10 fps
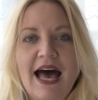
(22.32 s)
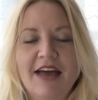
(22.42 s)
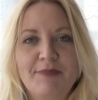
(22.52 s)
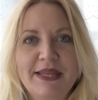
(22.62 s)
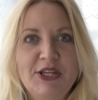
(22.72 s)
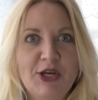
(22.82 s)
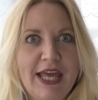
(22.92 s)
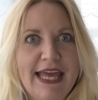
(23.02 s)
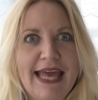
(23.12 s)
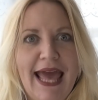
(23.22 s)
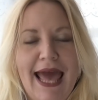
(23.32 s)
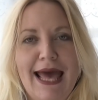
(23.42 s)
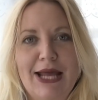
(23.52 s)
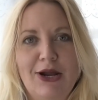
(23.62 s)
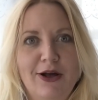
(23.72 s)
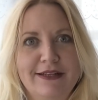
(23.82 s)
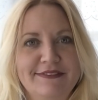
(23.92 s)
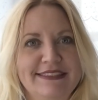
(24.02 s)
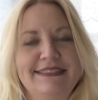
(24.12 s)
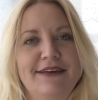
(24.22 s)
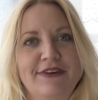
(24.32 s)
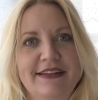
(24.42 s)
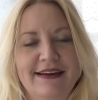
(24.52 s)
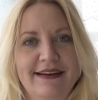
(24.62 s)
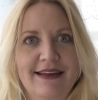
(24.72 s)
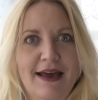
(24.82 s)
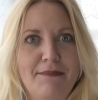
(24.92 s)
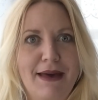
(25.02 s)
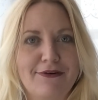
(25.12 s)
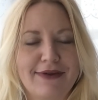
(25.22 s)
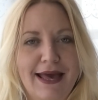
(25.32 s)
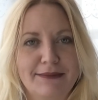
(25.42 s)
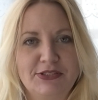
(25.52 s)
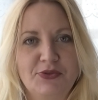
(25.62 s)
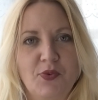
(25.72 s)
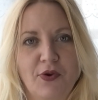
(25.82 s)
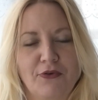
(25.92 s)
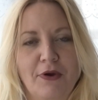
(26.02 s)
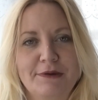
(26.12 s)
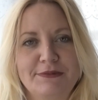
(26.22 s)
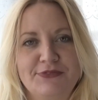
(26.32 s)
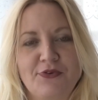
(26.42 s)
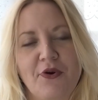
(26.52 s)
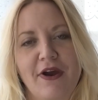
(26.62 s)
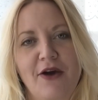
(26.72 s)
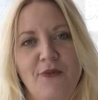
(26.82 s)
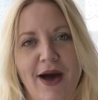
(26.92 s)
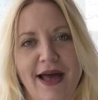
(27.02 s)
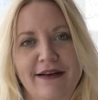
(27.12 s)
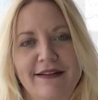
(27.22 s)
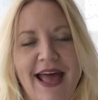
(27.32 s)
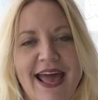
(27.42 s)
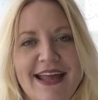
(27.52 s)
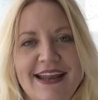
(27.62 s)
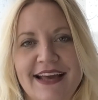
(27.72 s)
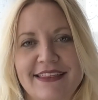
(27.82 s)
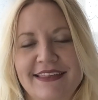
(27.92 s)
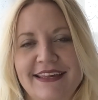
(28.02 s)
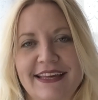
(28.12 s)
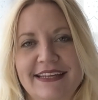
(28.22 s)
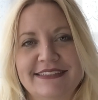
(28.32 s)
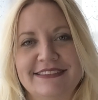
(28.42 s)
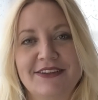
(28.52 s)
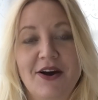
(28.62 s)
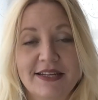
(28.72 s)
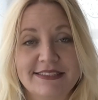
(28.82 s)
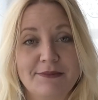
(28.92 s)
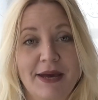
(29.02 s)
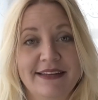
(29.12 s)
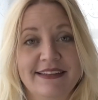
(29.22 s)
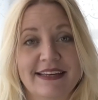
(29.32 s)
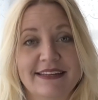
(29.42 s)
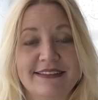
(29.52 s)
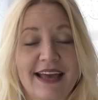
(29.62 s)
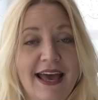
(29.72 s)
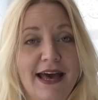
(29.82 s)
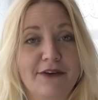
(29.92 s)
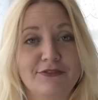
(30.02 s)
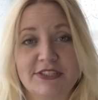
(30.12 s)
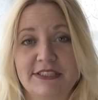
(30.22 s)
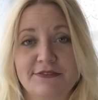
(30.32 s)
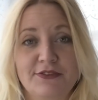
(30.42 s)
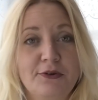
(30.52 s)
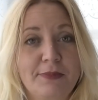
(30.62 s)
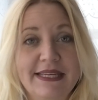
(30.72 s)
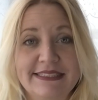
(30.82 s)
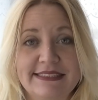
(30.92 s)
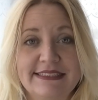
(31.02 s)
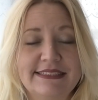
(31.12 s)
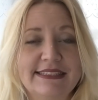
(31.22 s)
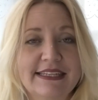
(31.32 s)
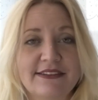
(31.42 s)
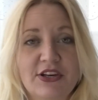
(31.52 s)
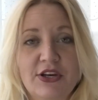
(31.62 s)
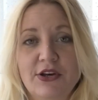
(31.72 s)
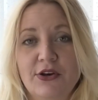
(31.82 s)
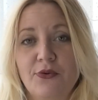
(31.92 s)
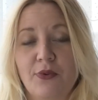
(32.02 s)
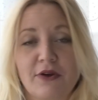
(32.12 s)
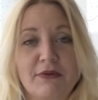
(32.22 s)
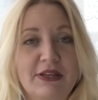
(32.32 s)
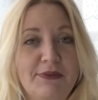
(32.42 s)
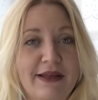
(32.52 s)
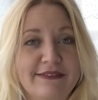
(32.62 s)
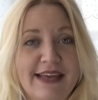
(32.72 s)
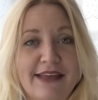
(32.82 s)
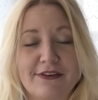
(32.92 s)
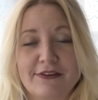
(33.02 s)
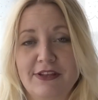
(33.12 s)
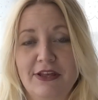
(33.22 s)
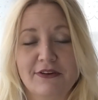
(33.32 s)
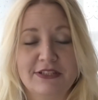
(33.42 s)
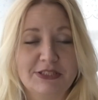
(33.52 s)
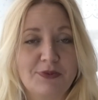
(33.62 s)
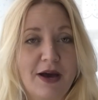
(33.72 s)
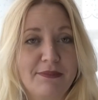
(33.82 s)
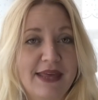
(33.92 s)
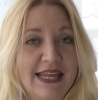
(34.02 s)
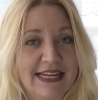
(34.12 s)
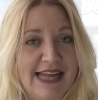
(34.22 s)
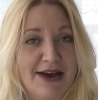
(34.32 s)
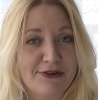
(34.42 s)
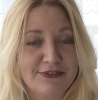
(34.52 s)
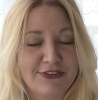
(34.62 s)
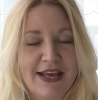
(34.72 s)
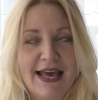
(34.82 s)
I've been looking at all of the stuff online about capsule wardrobes for a while, and I think it is an awesome idea to have just a few pieces that work really well together that you can swap in and out.